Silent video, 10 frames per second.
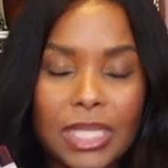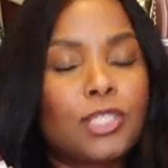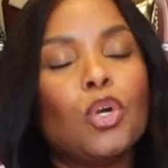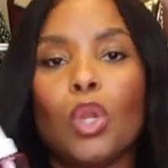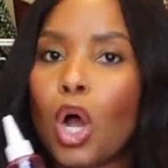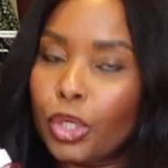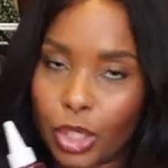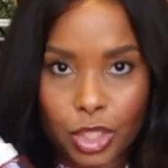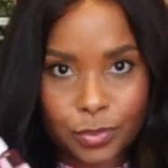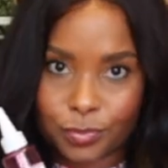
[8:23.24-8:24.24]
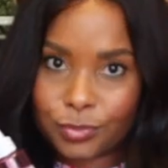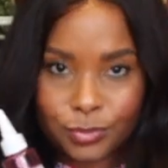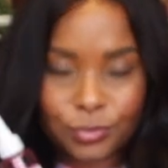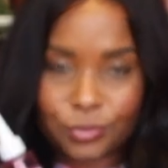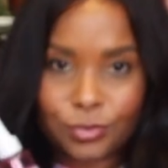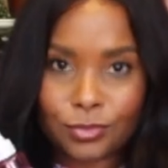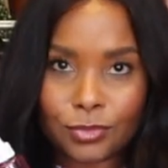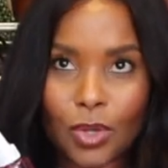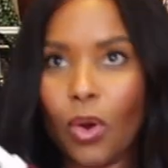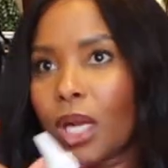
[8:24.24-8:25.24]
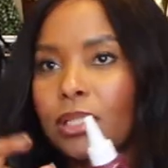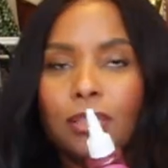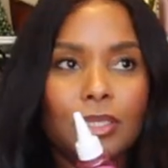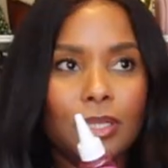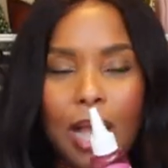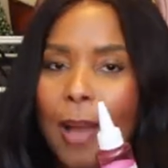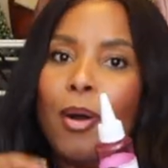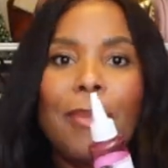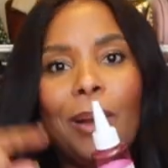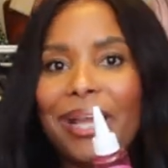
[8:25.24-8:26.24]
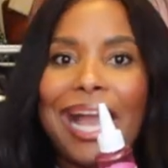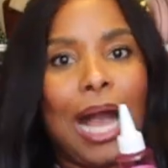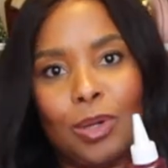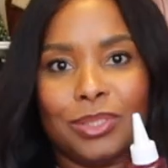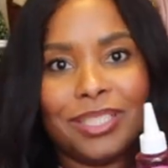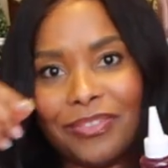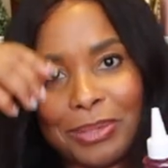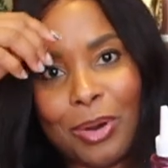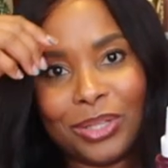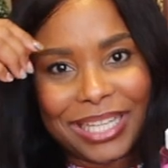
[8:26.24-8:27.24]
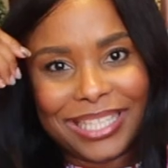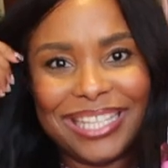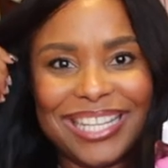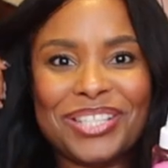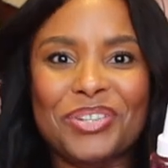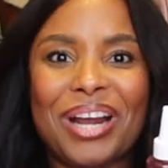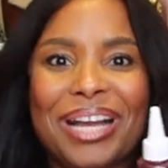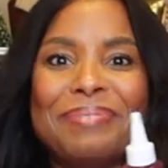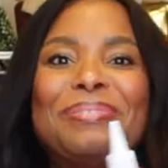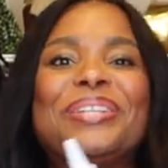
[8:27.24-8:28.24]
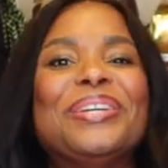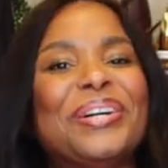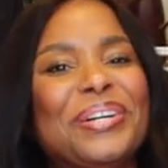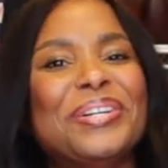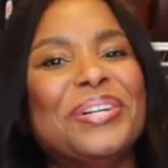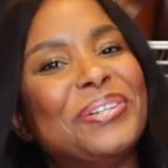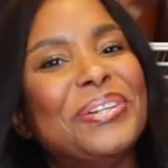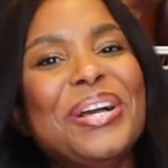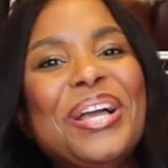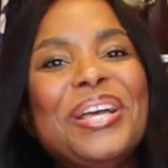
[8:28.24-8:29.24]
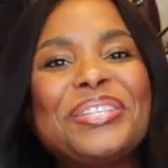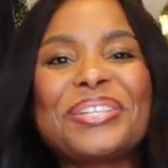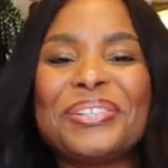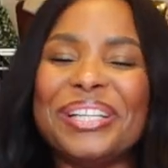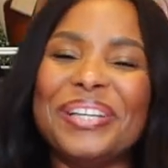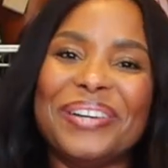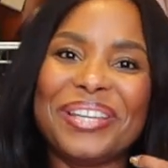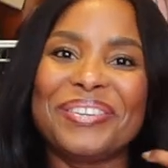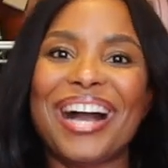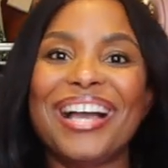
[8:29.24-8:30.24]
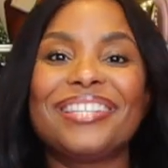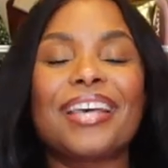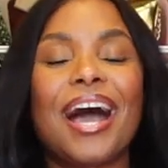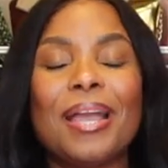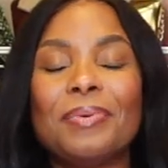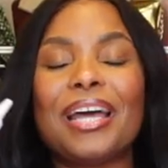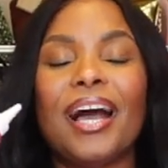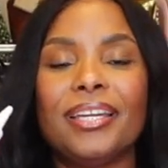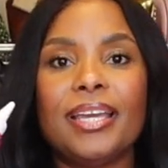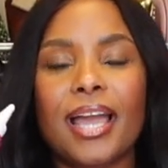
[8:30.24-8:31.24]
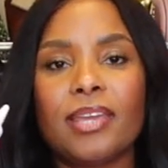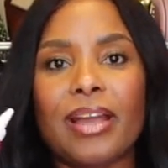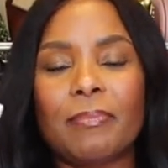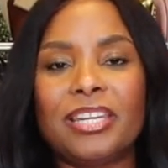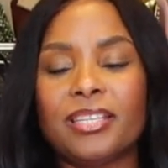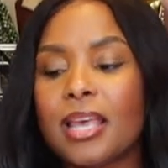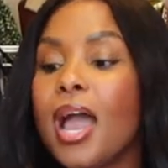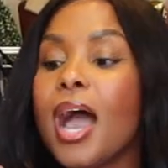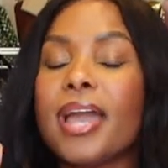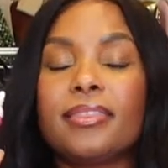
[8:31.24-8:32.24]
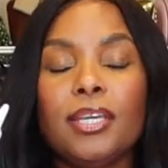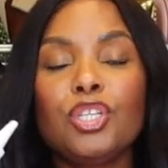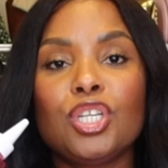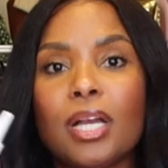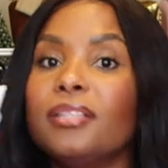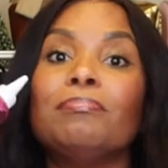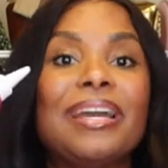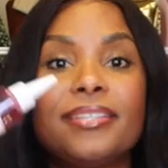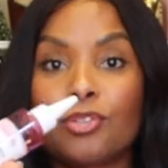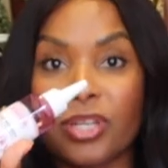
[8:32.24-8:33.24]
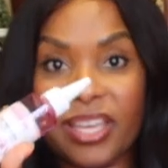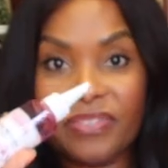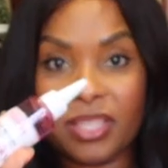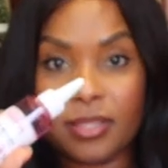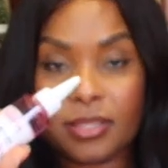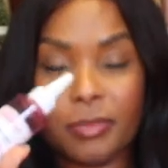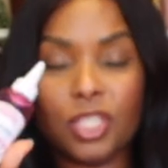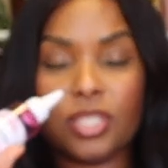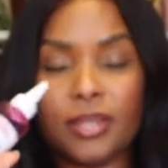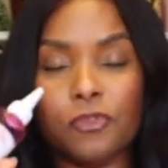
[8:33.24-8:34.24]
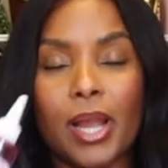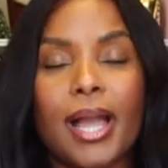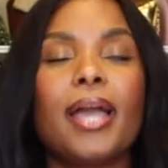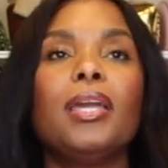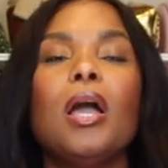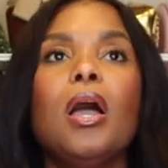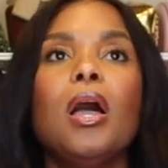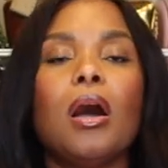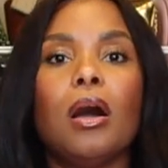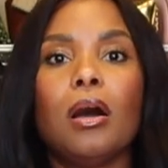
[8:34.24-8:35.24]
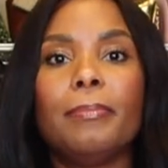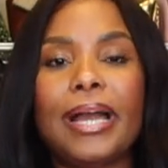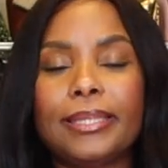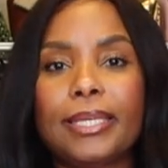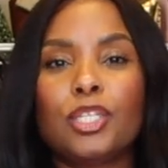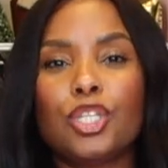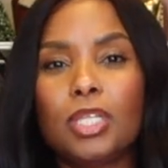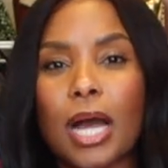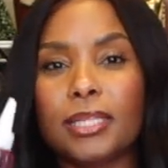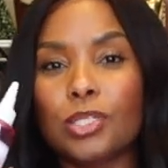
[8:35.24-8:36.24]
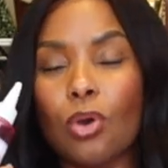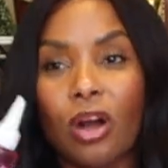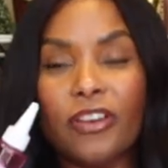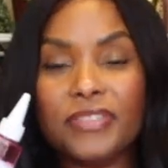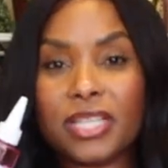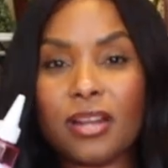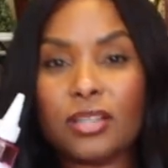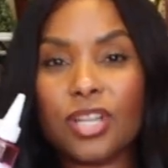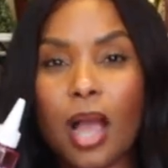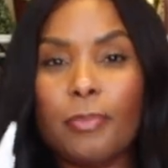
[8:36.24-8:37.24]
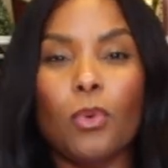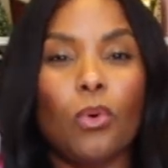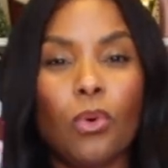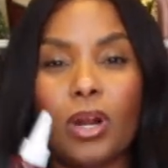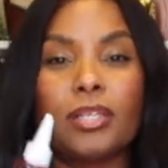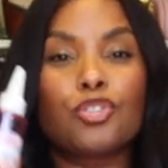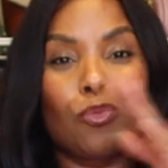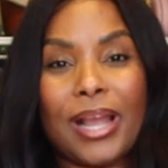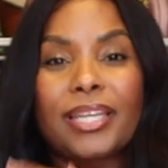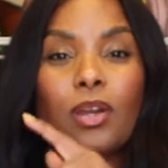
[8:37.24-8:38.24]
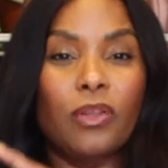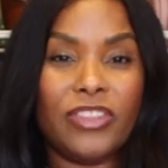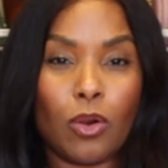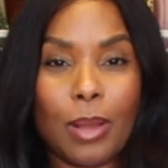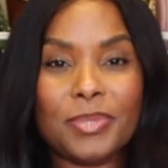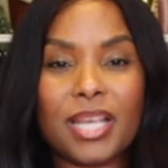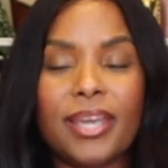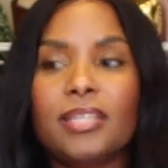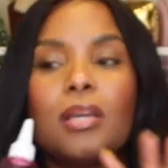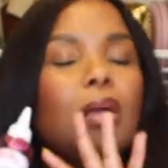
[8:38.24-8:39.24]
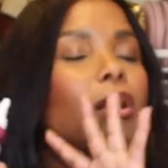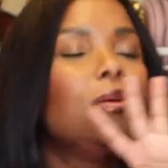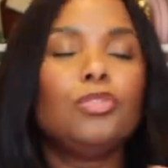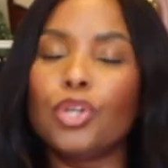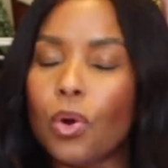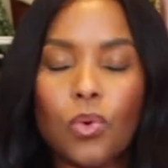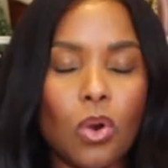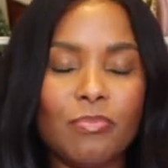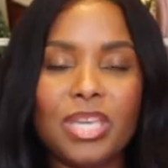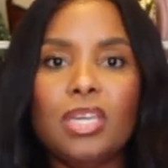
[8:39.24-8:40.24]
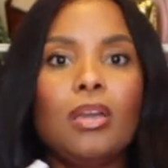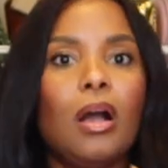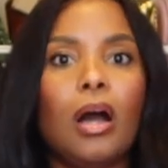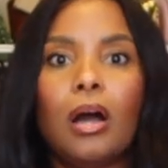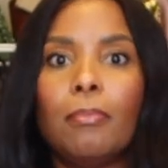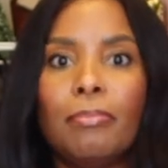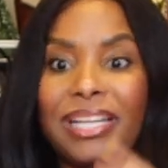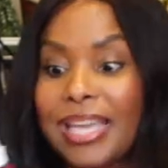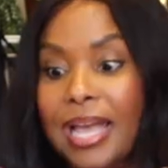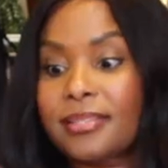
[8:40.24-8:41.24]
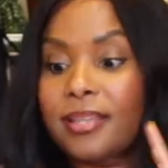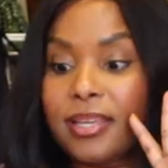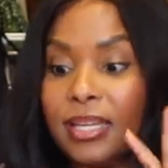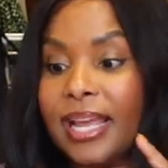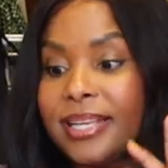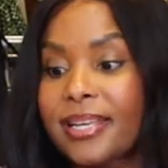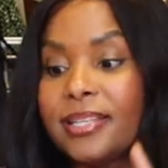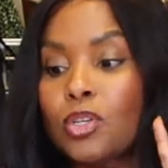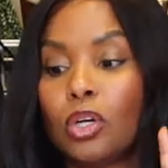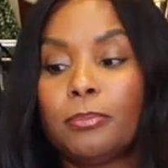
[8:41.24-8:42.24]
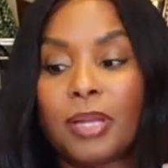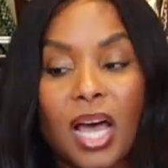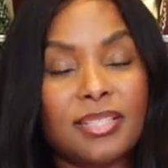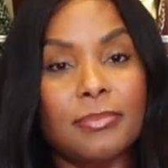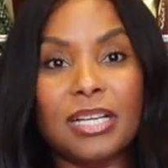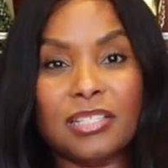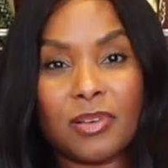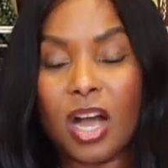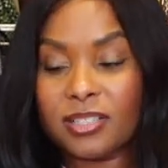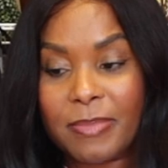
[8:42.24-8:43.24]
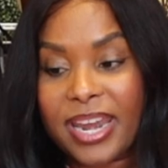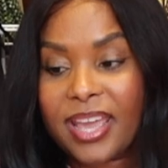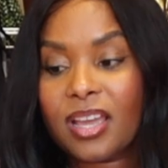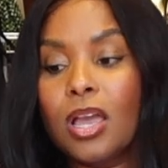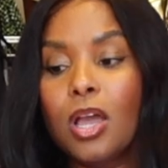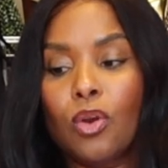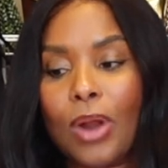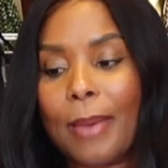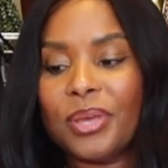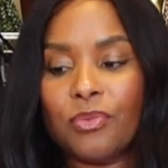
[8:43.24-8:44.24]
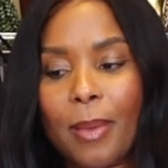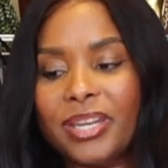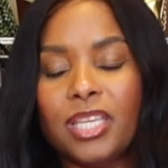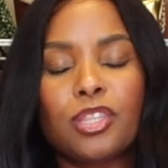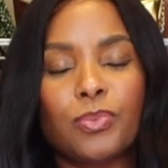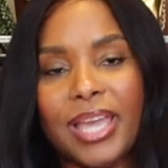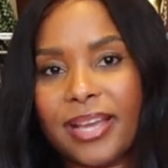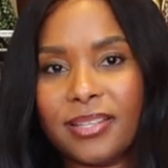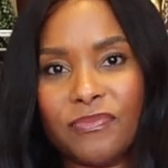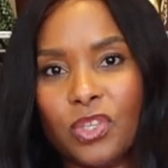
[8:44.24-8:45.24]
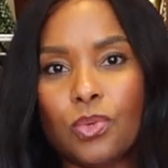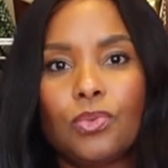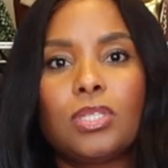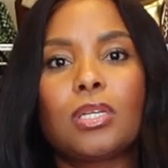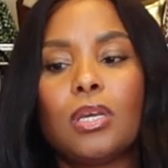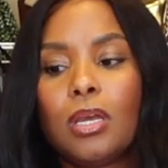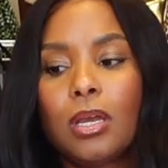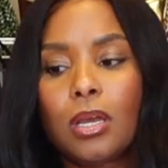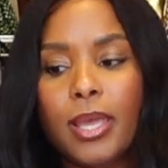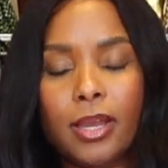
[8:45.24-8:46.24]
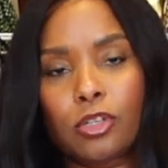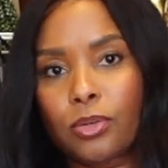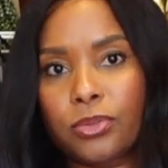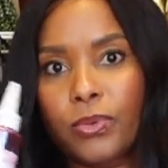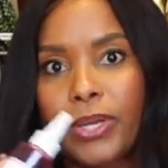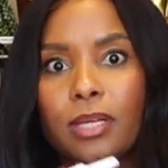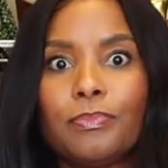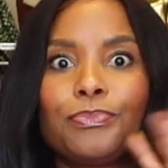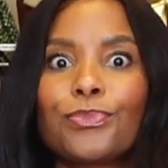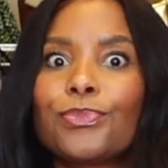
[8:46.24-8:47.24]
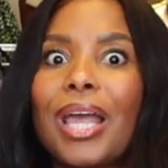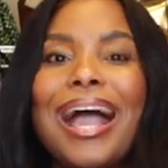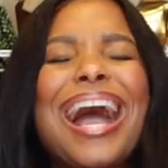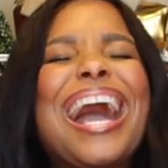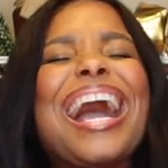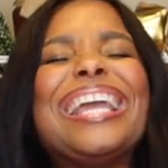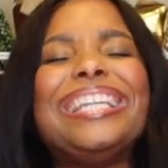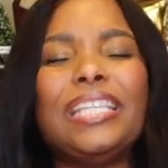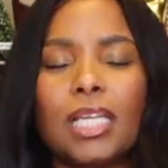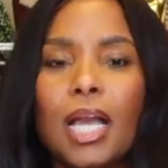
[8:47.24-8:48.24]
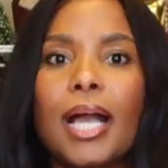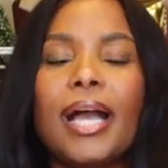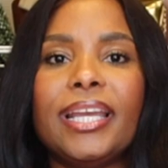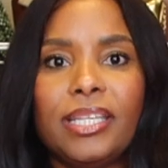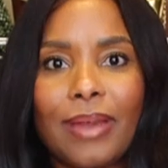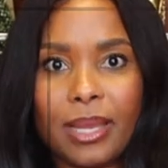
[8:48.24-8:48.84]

is no longer. Or I'm on my way out of the bald-headedness tribe. So anyway, you guys, I would highly, highly recommend this. I think my sister gifted this to me, just FYI. I think she got this off of TikTok shop or directly on their website. Don't quote me. But yes, it, like I said, it's called Blossom Cosmetic Rapid Remedy 3X Infused Hair Growth Oil. Highly, highly